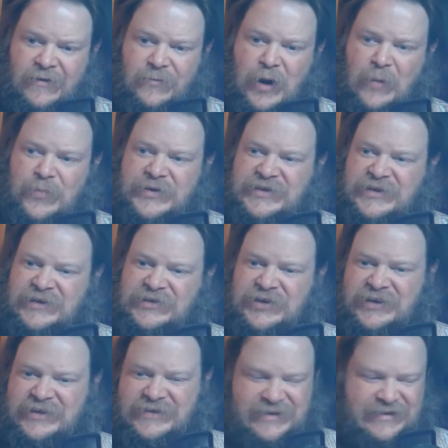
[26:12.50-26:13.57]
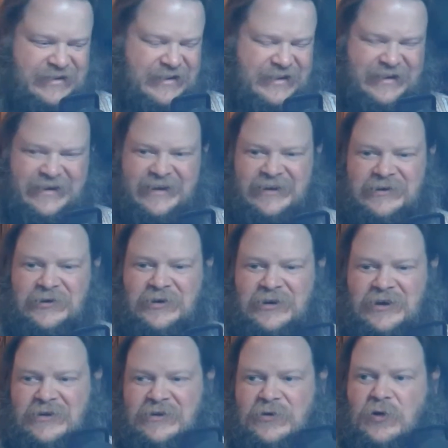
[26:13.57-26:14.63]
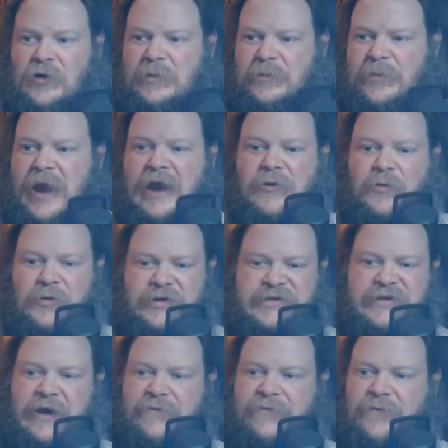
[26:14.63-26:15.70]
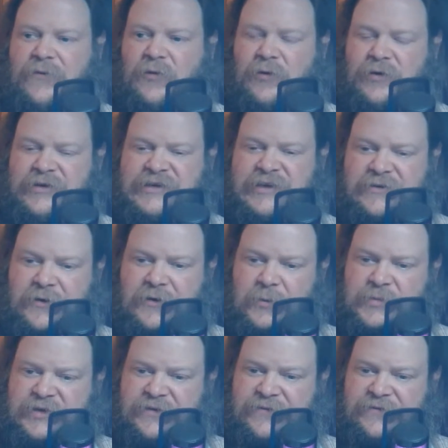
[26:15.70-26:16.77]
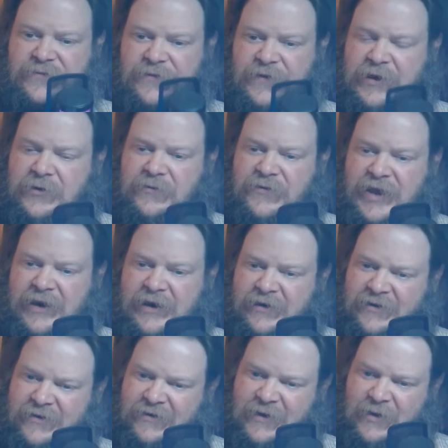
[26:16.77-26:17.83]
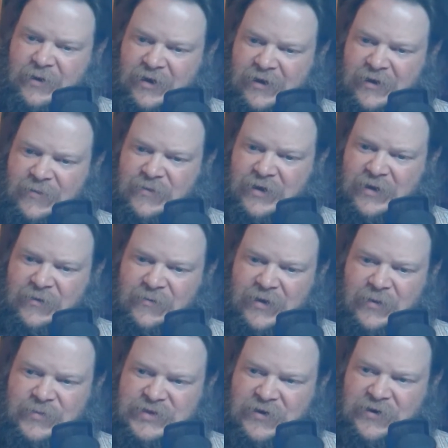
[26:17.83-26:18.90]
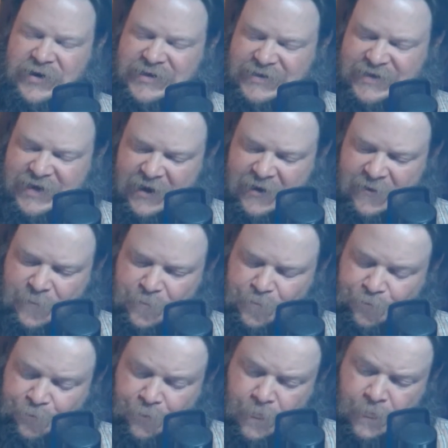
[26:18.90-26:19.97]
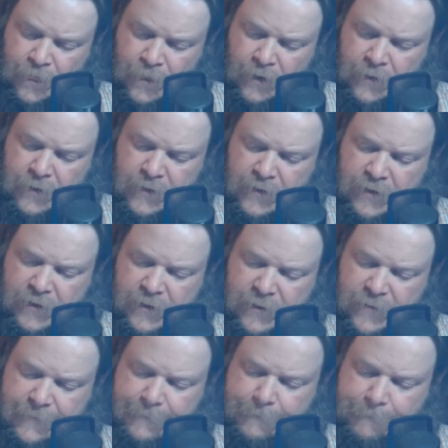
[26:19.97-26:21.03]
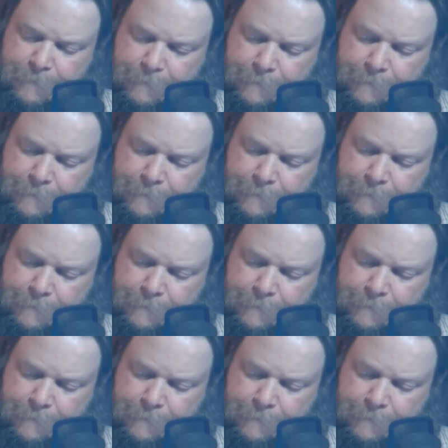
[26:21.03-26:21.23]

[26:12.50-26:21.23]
propositions. You're going backwards, not forwards, in terms of innovating. I'm sorry to say. The